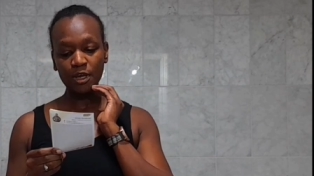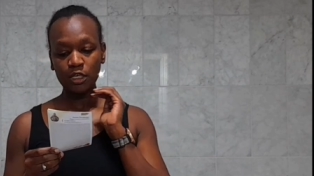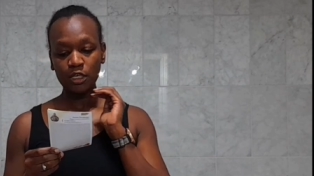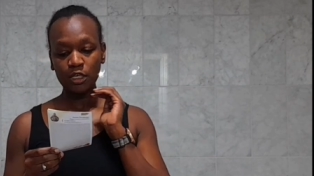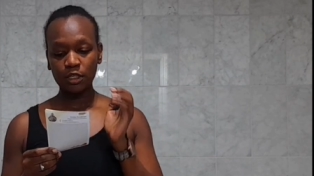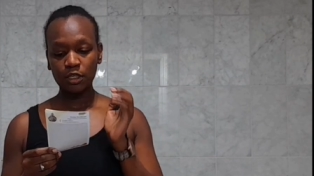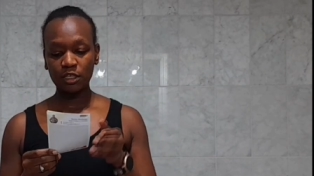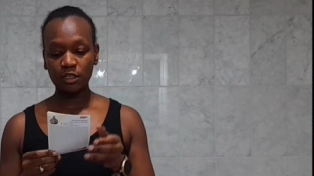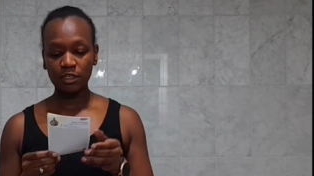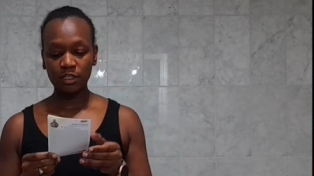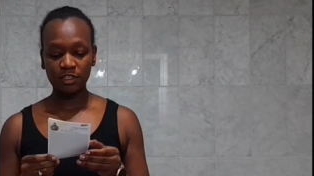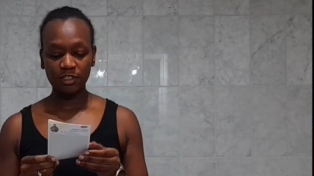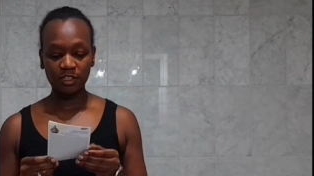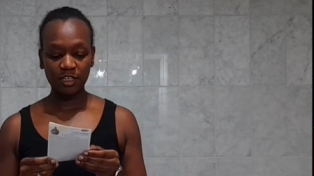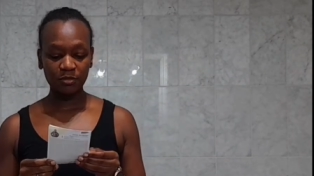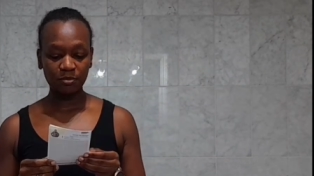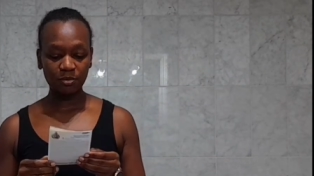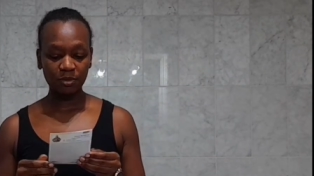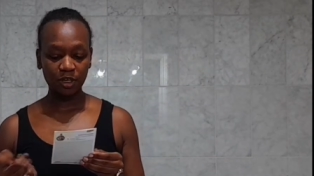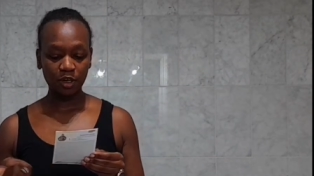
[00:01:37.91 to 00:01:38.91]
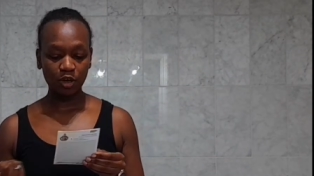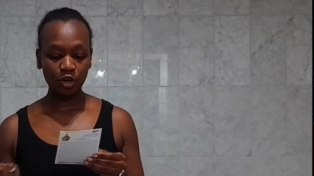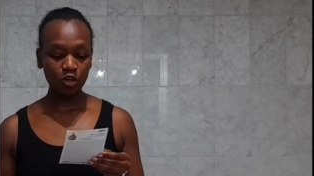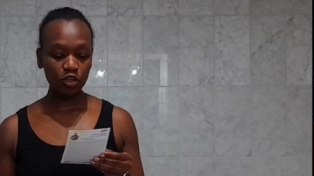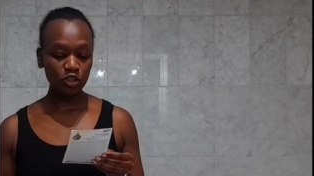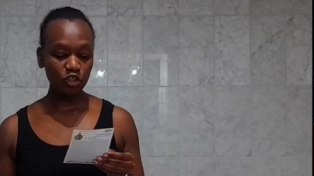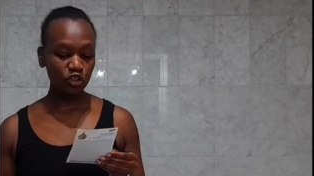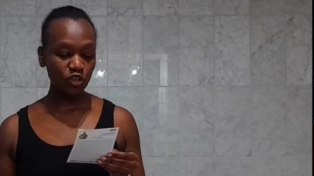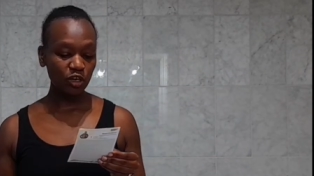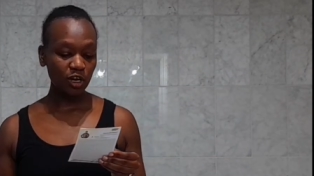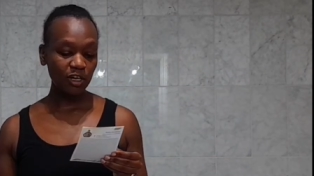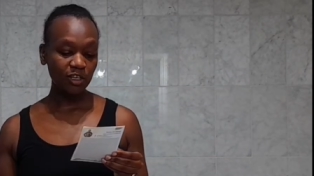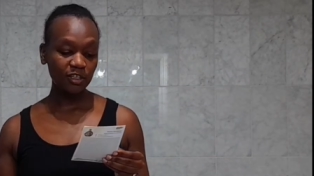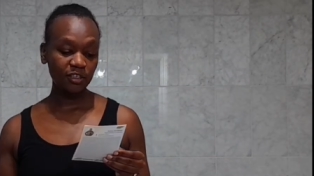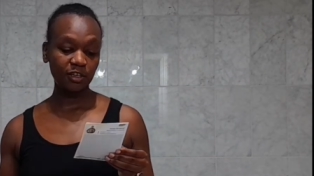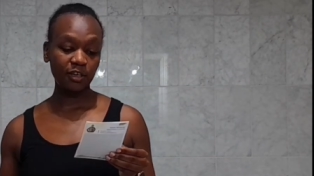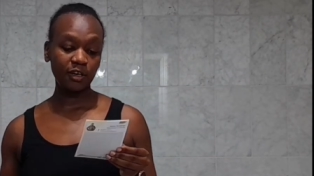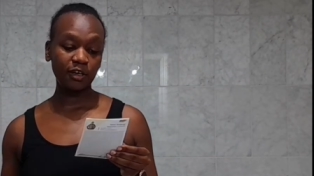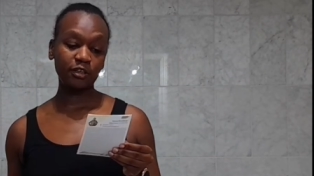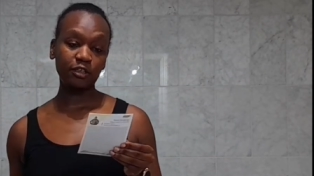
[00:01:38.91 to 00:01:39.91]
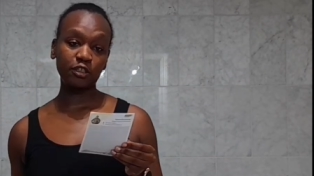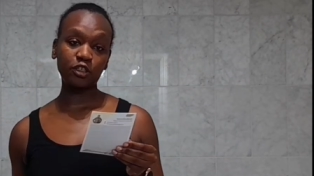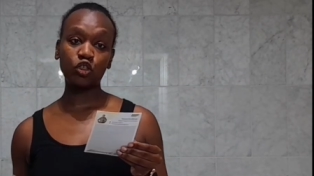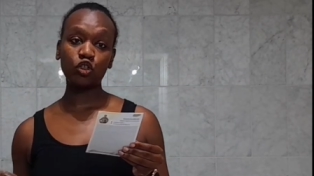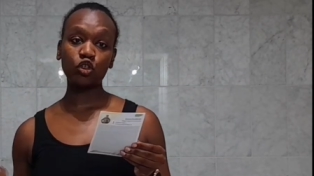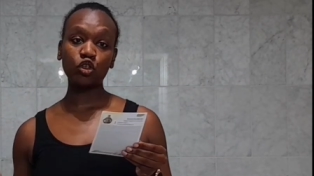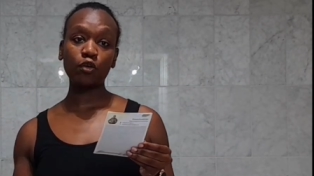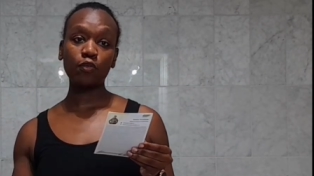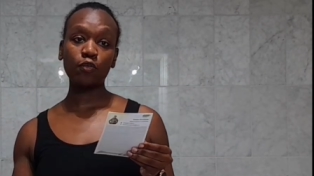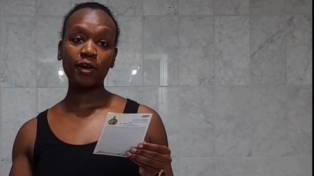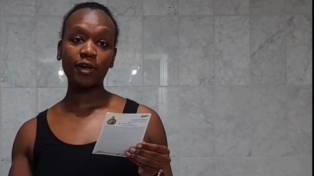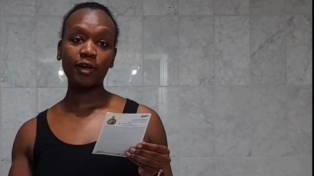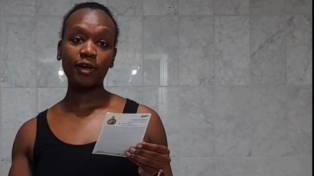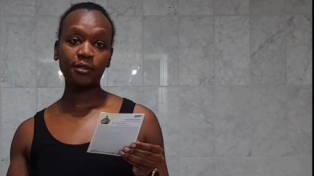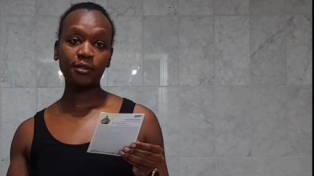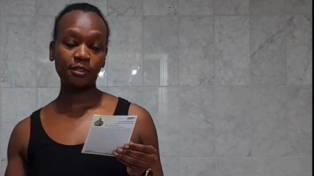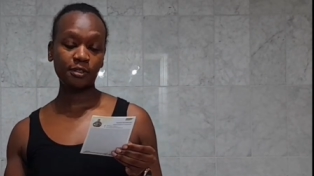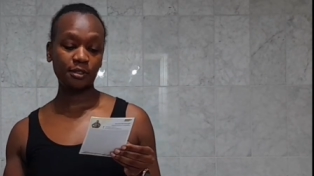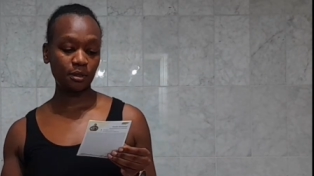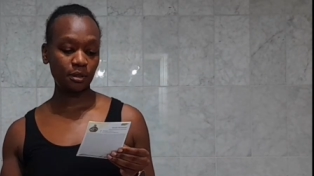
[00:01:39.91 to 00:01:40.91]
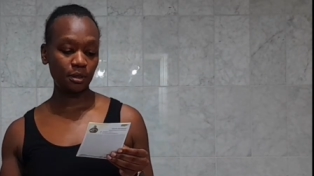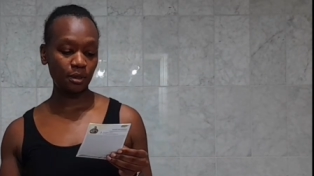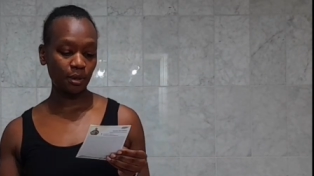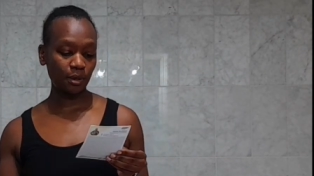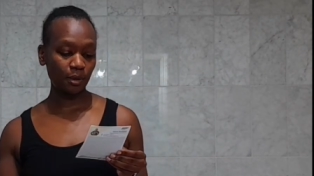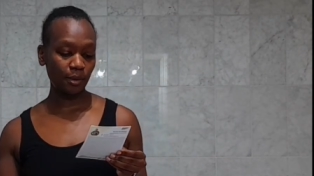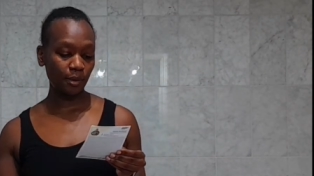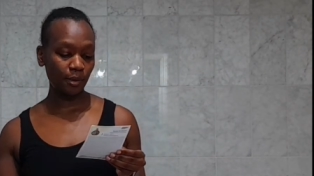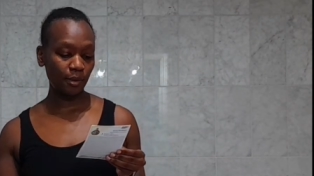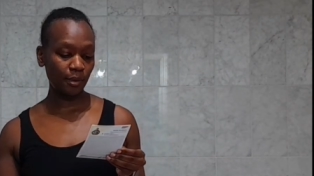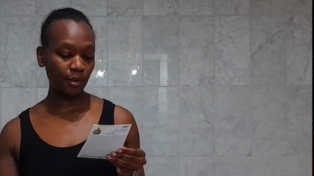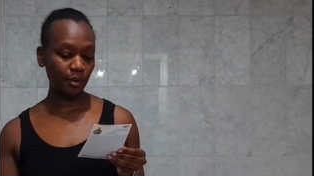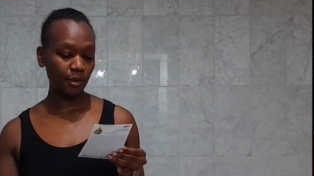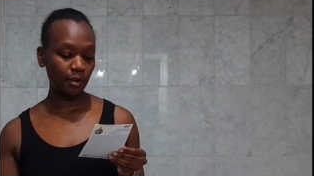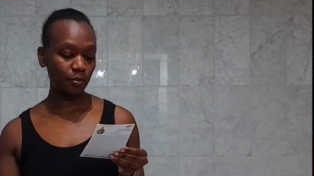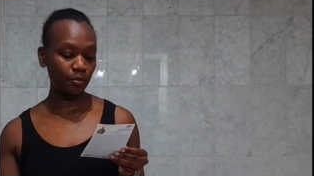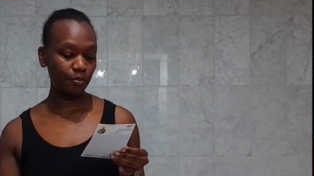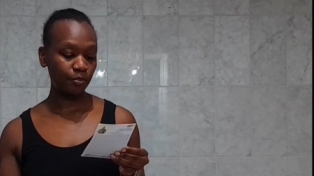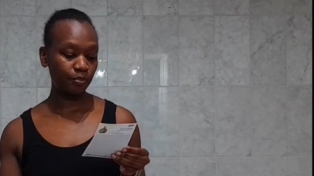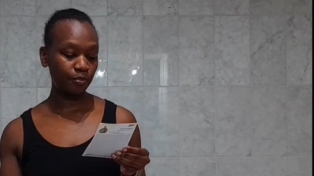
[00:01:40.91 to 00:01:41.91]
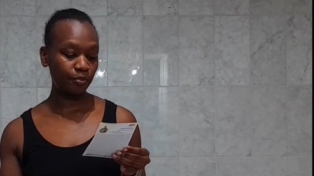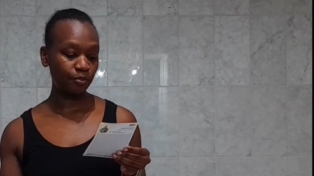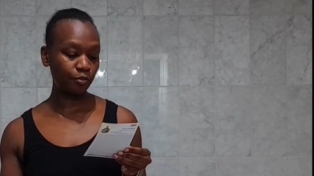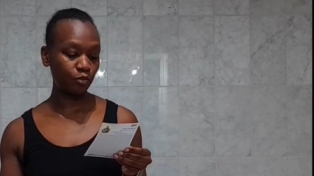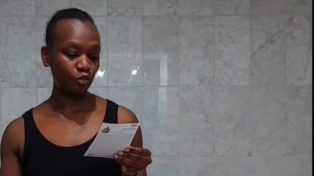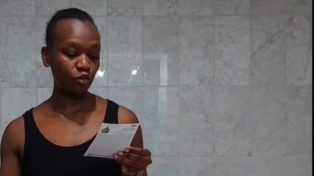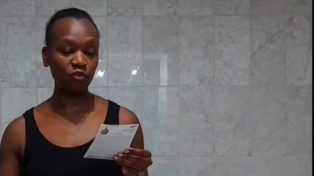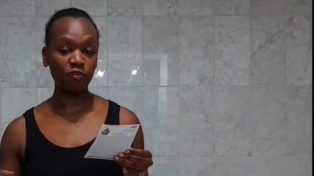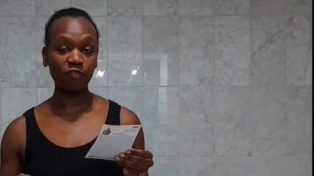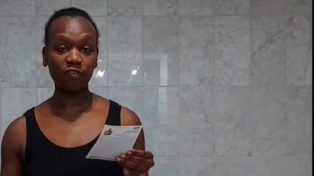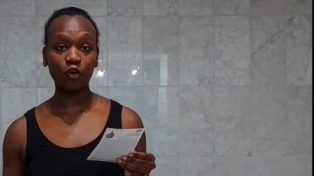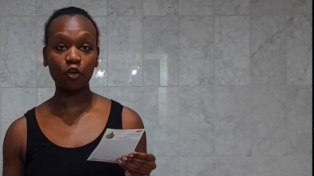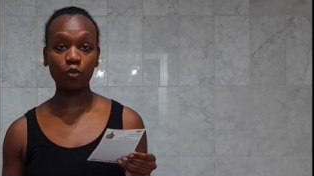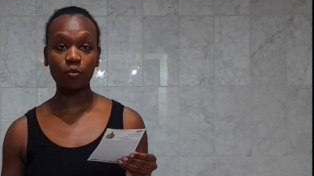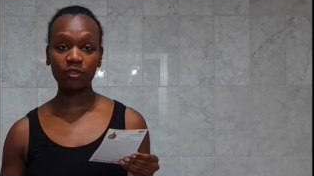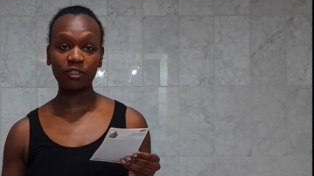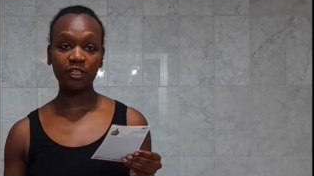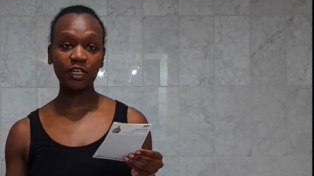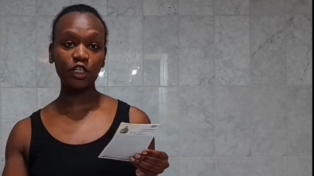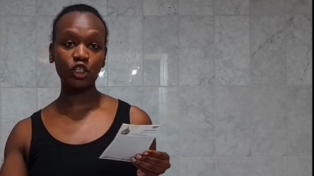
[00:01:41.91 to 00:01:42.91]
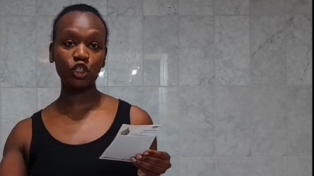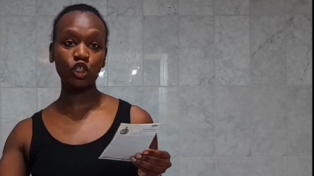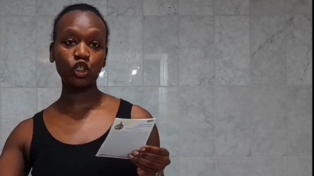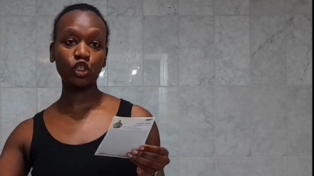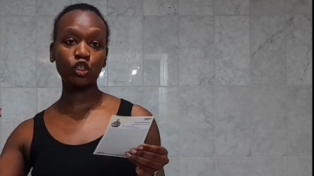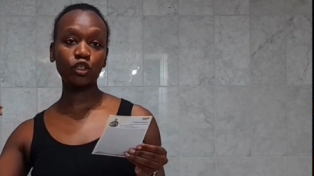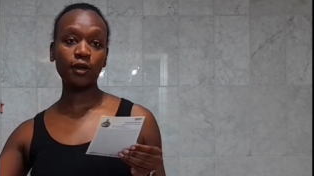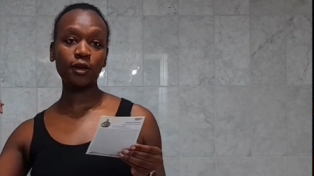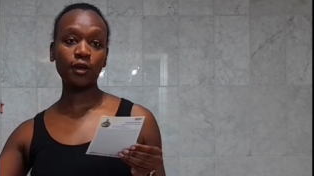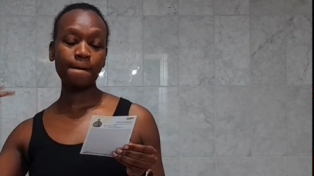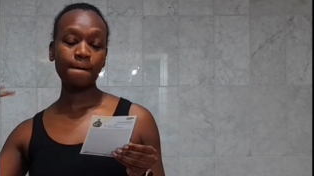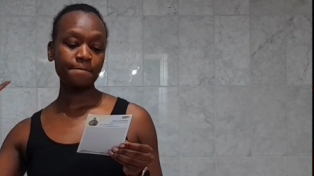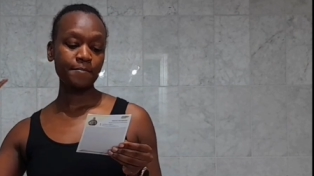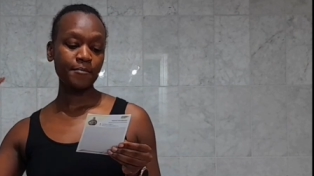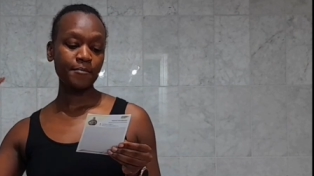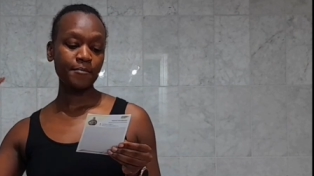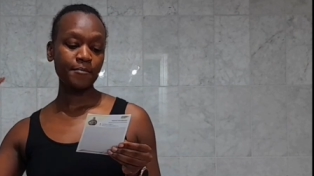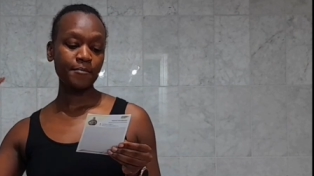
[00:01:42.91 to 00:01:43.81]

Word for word: And then they sent me the contract, the health insurance, and the proof of accommodation.